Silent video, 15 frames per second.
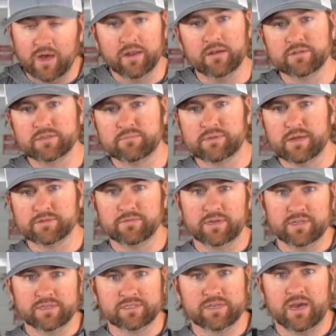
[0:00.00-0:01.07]
I know sometimes we
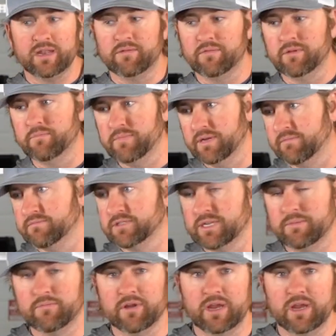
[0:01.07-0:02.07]
get excited when a big 7